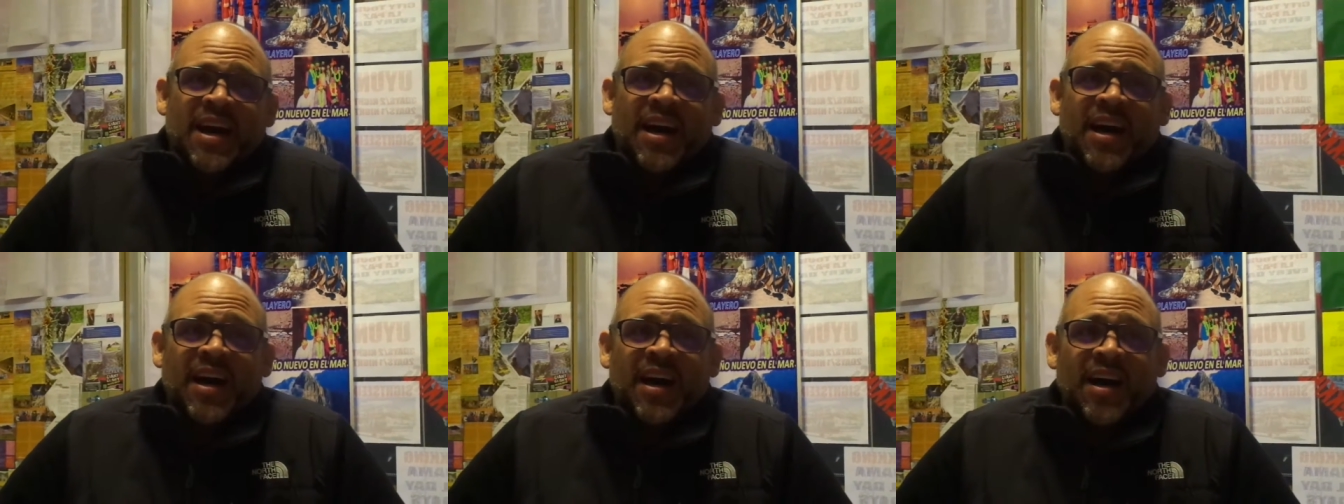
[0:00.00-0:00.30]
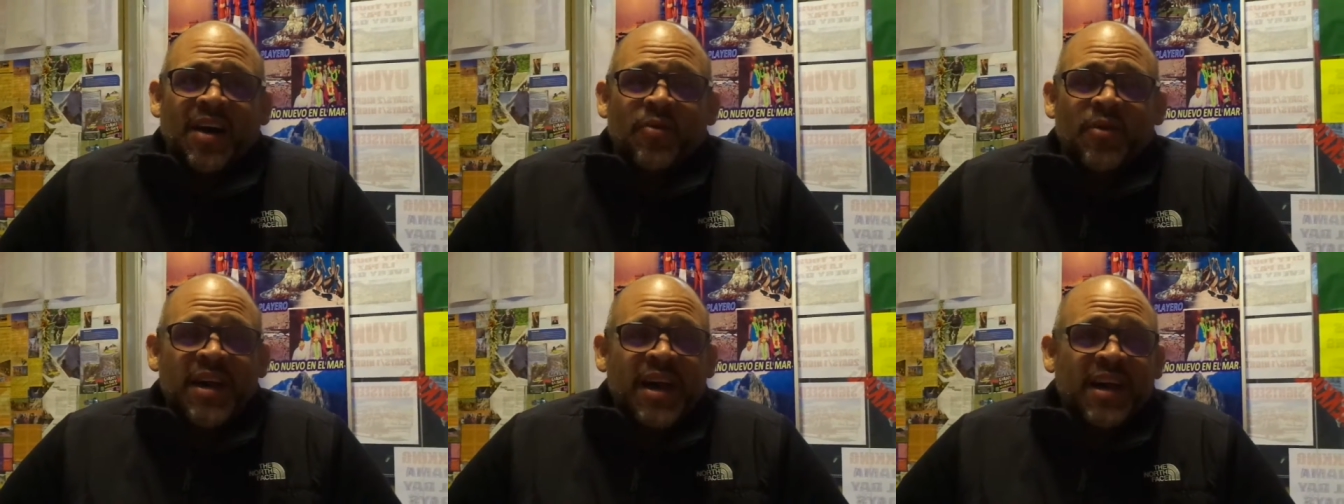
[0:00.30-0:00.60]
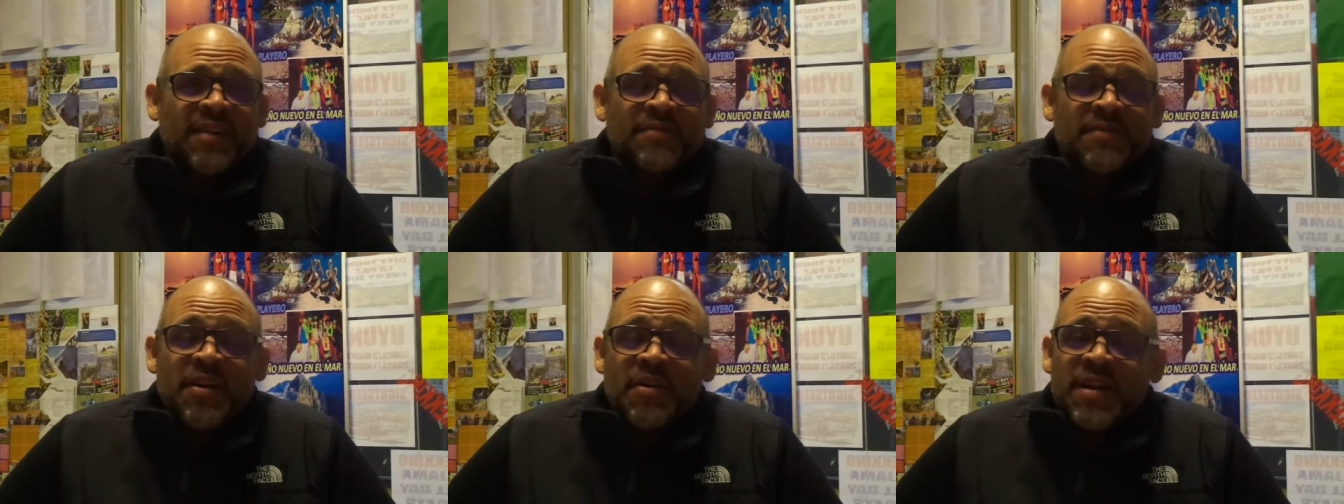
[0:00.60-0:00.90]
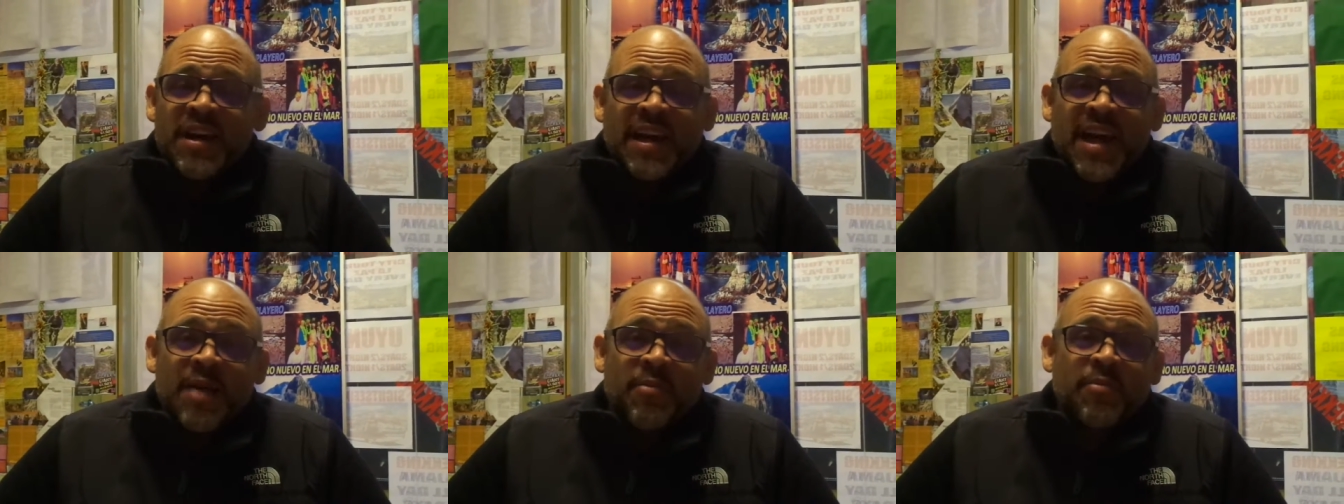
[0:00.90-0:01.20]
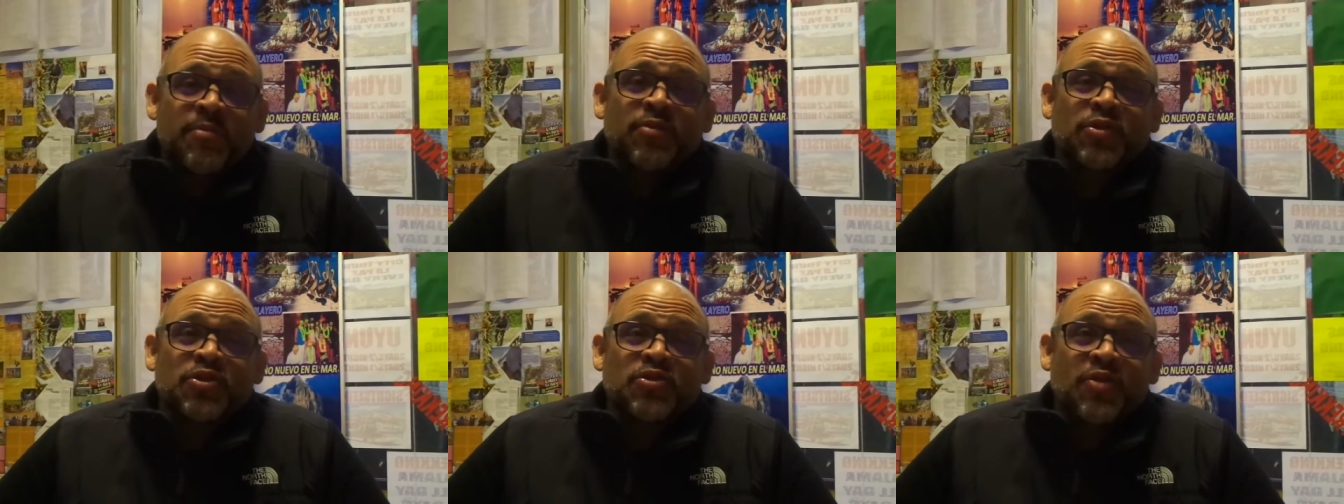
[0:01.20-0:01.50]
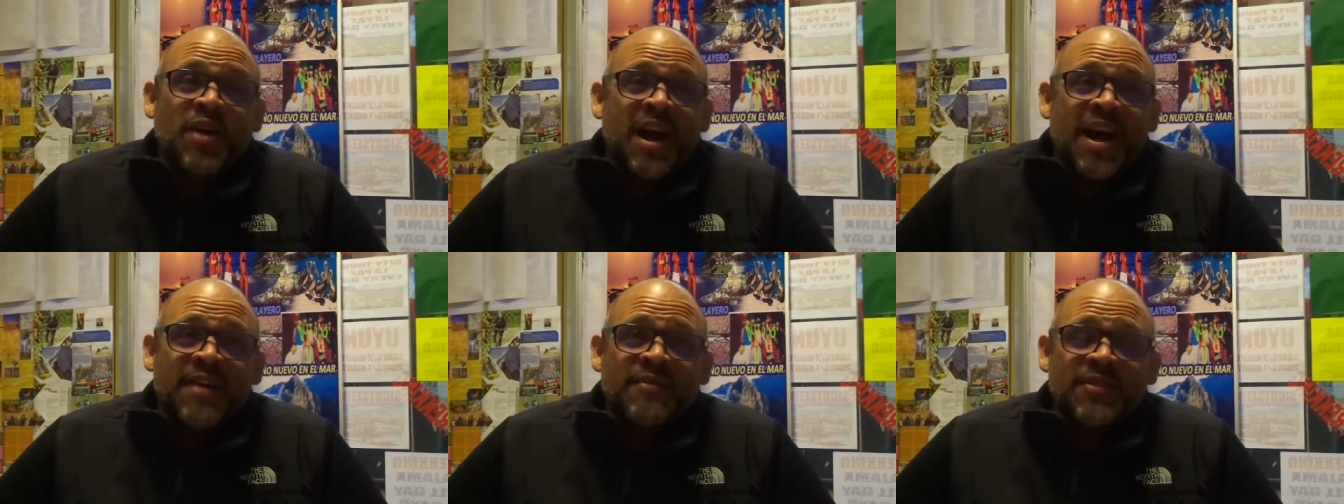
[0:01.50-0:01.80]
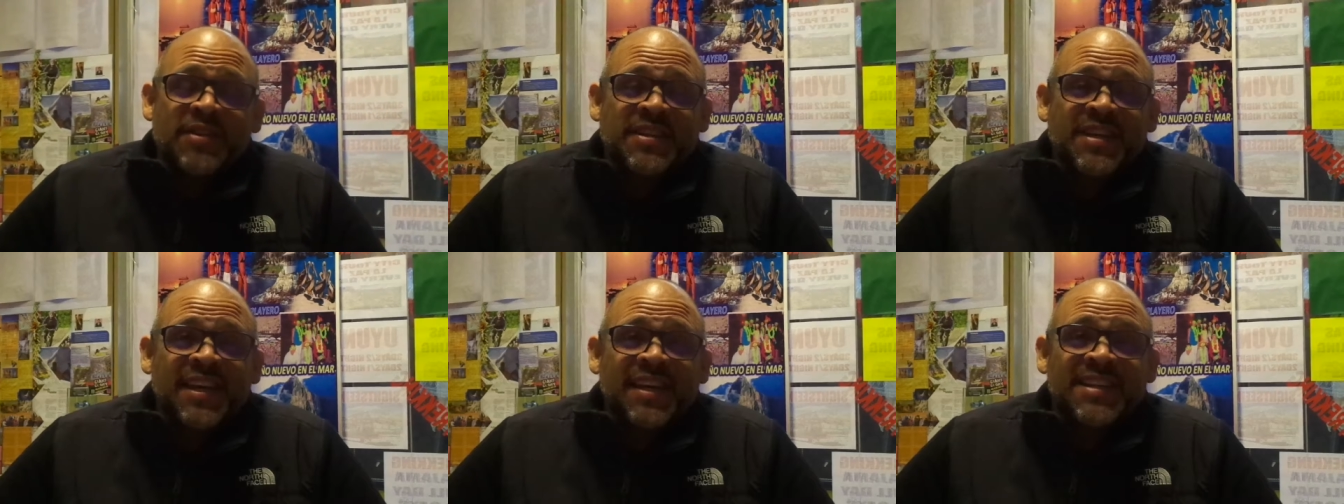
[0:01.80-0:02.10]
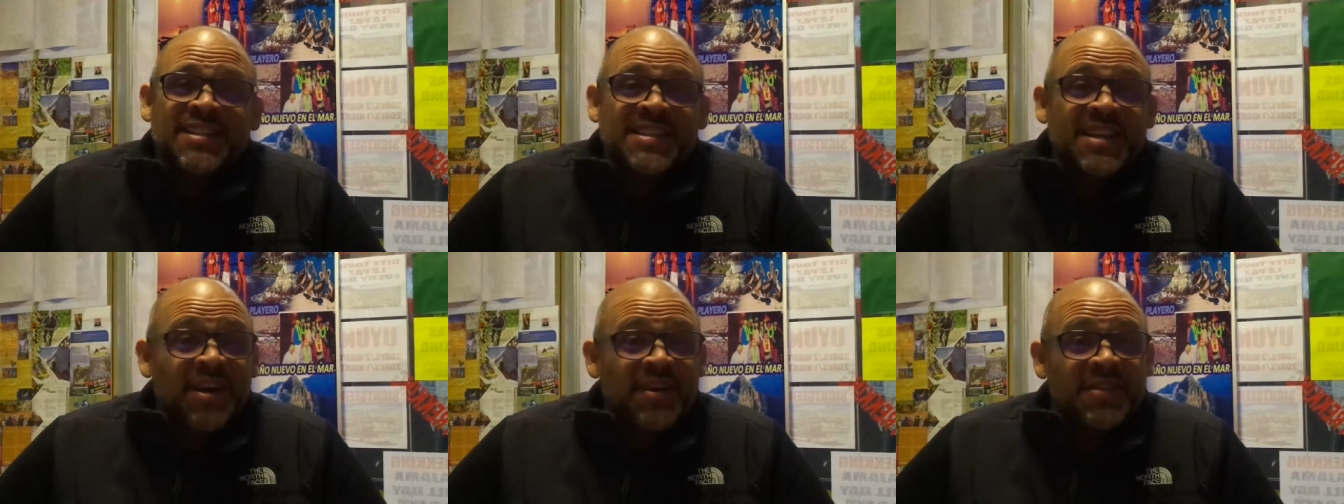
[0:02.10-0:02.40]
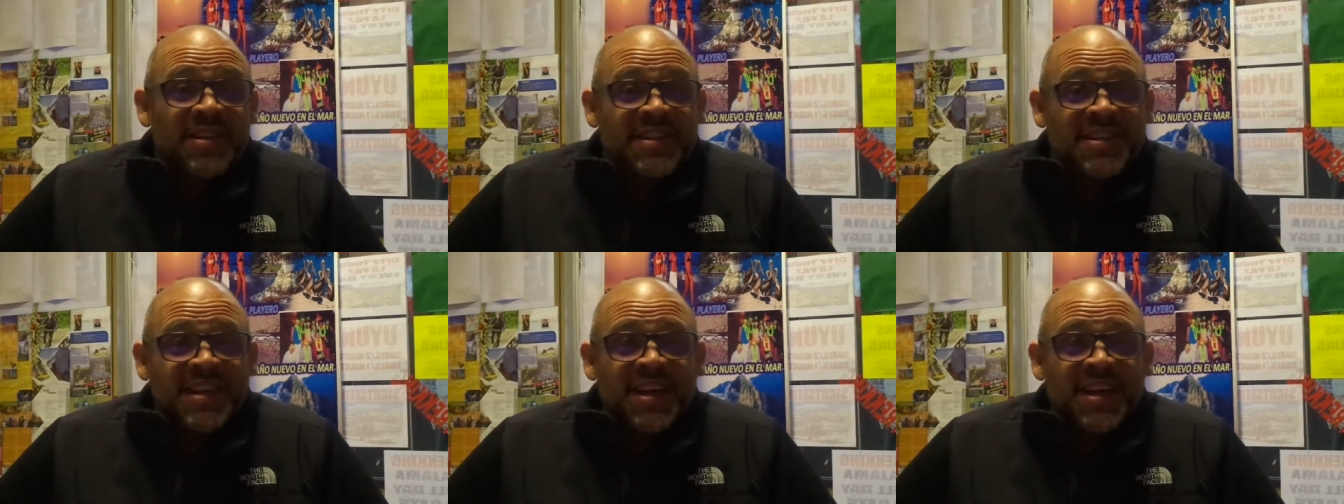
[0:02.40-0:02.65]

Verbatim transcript: Uh, we had very capable driver take us down the